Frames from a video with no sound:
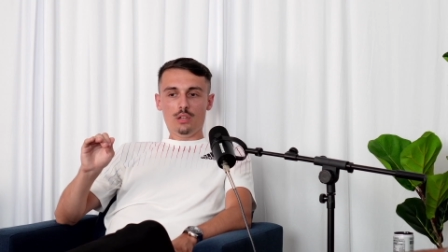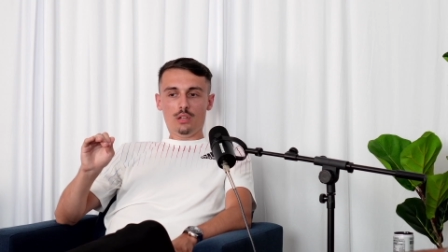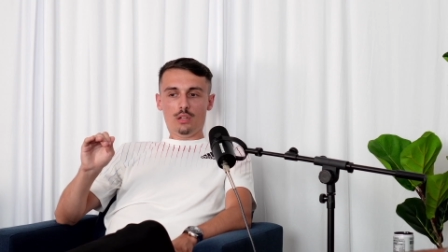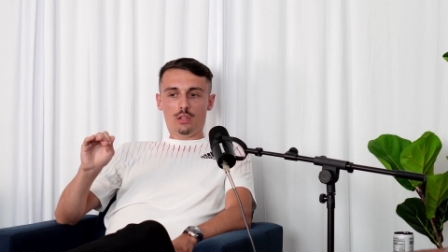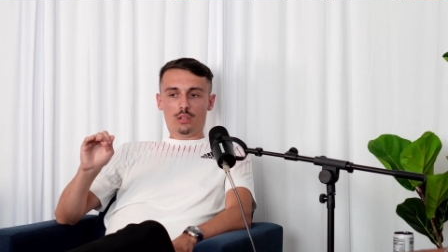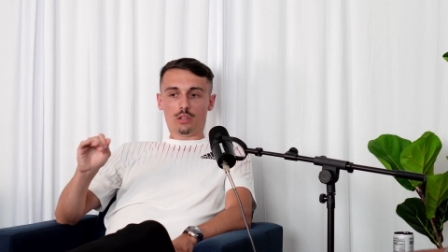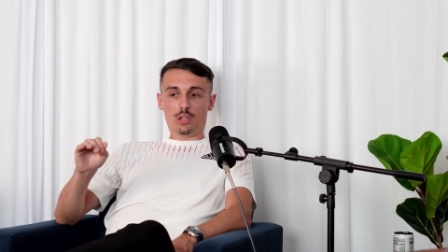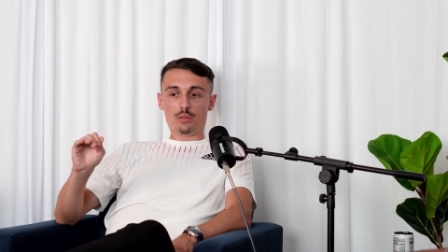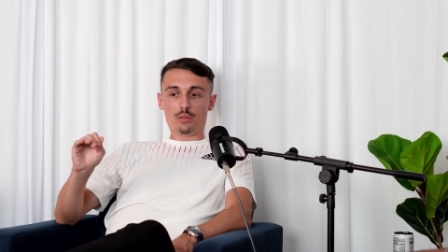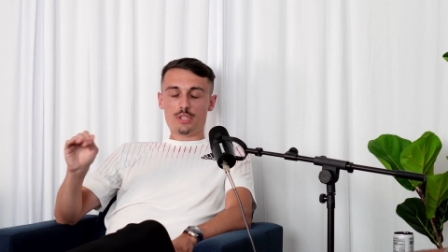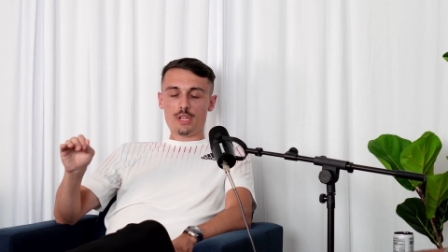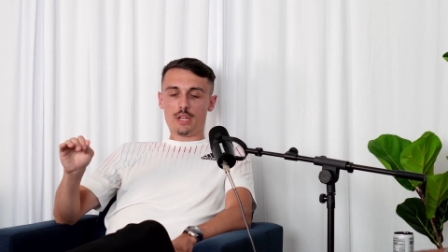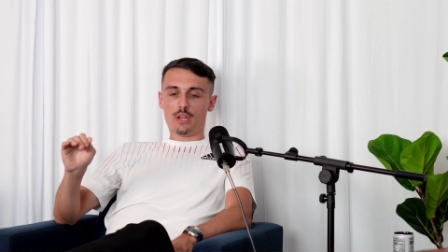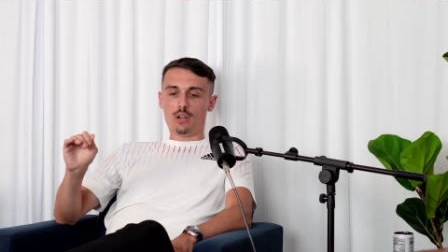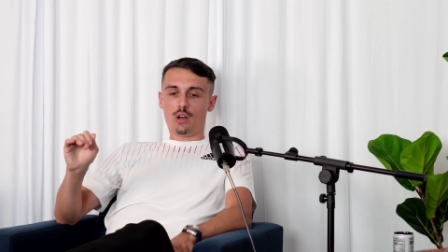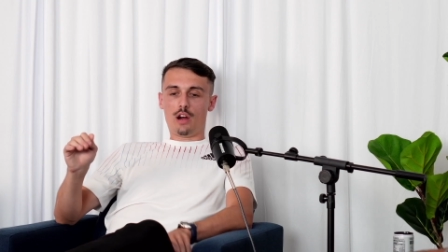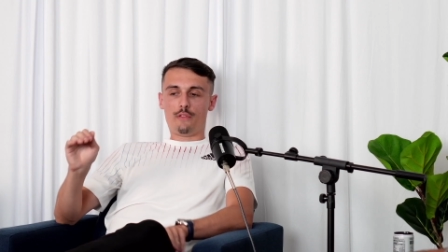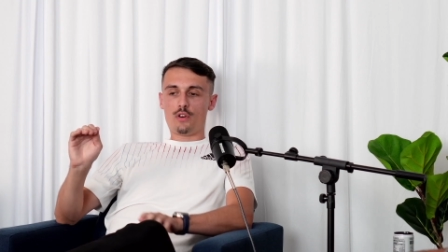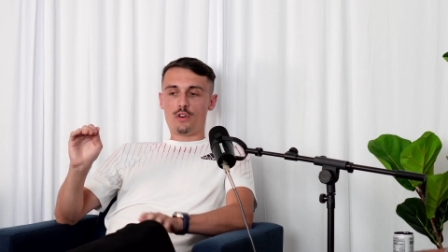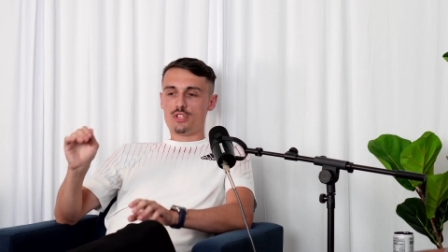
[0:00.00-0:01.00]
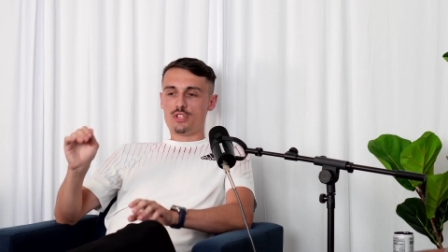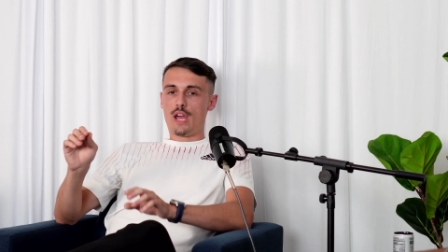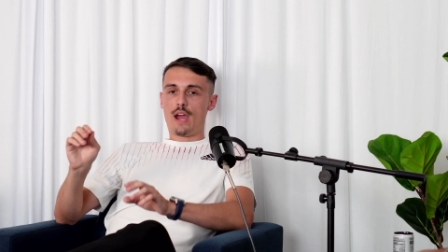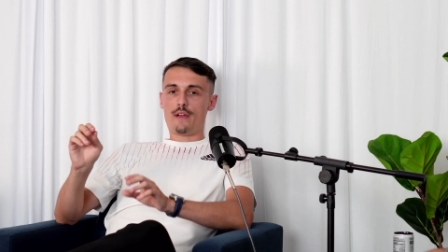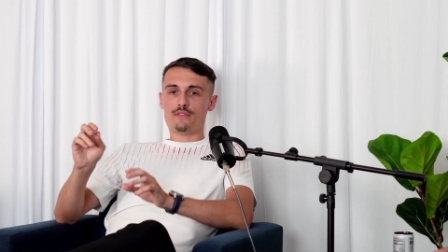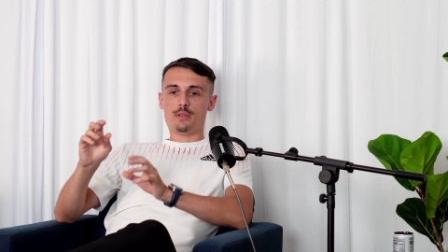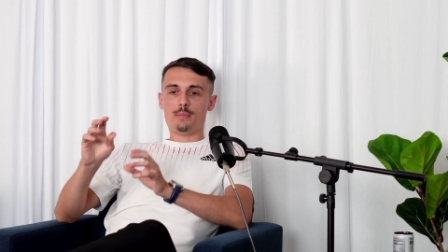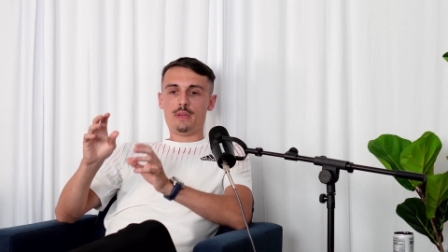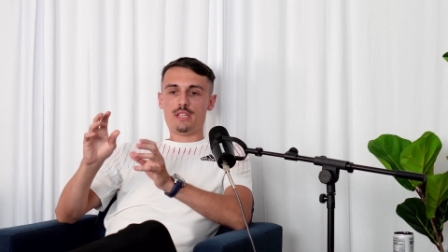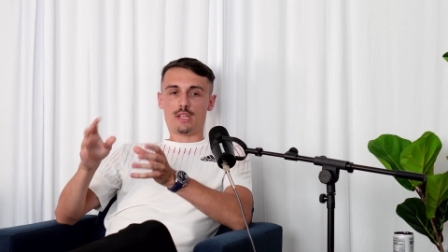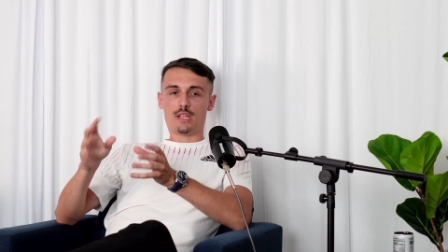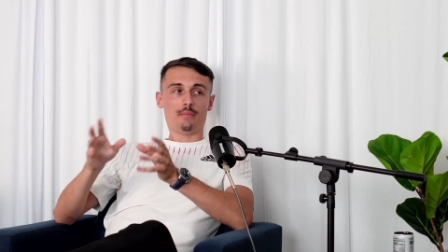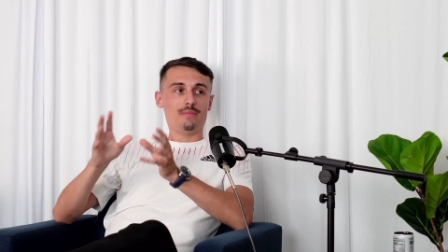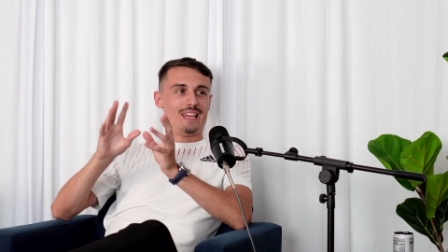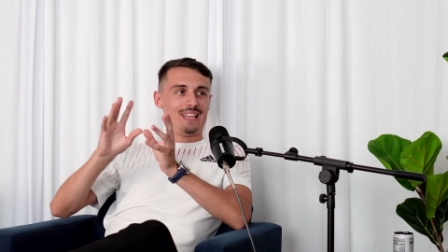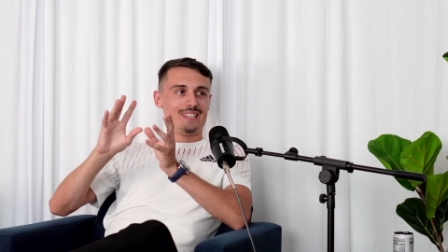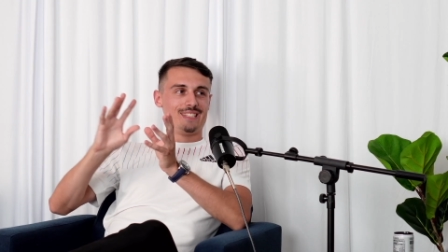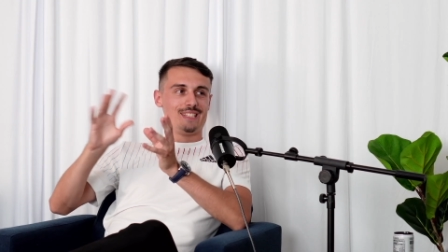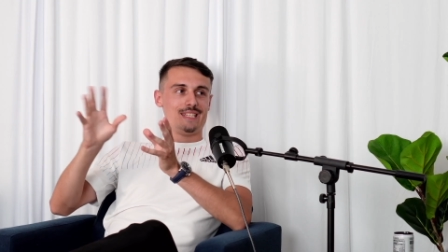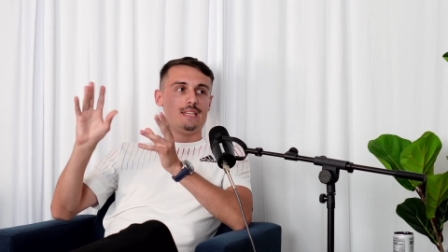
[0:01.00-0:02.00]
low ticket offers have to be something
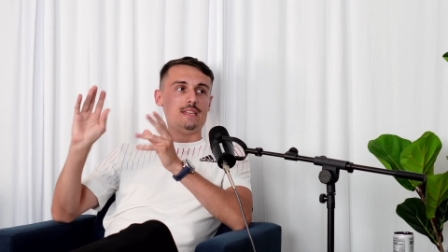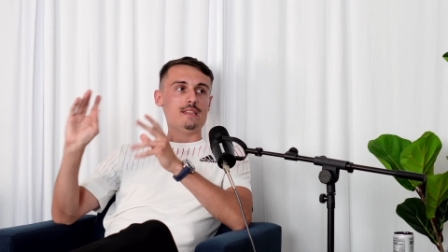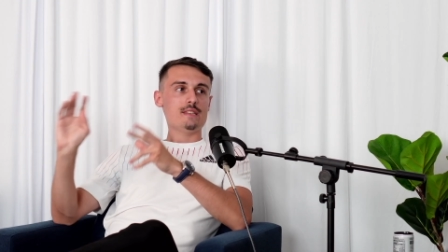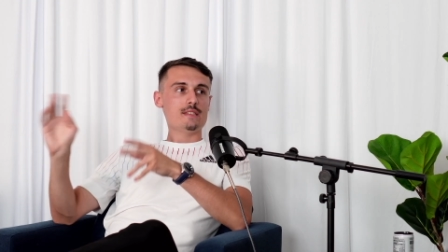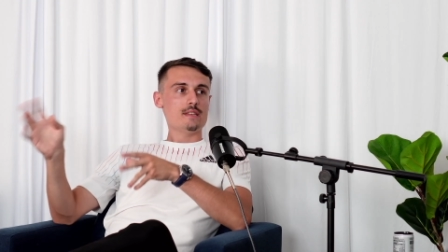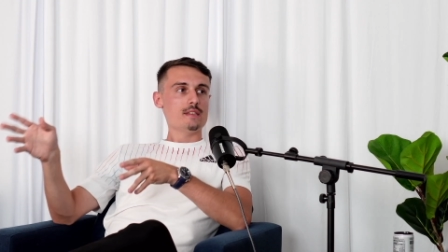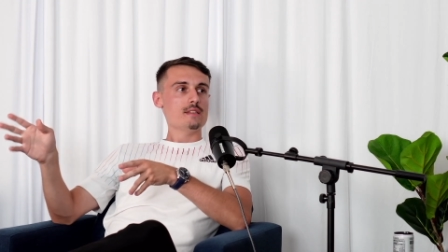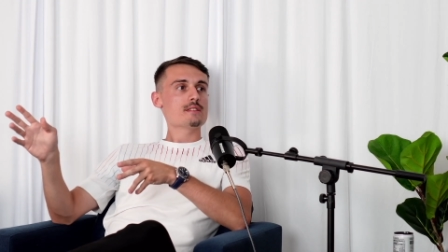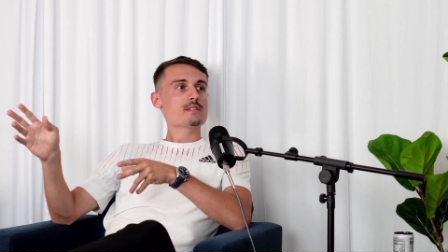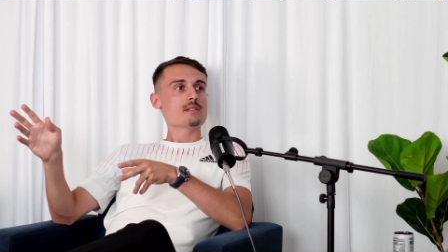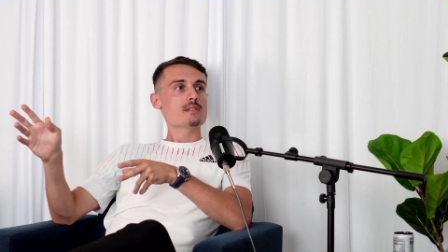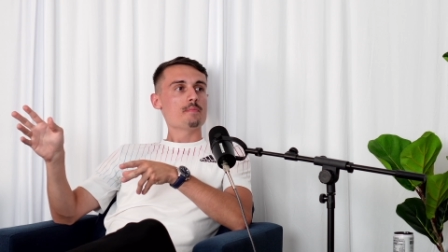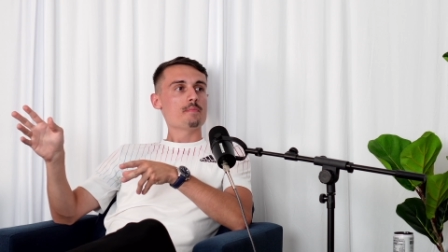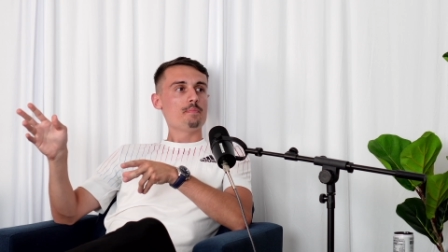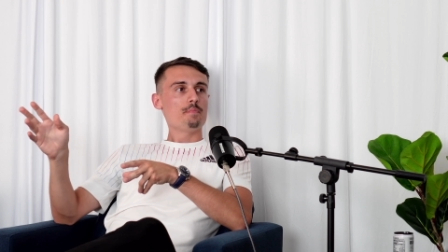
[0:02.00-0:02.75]
that teases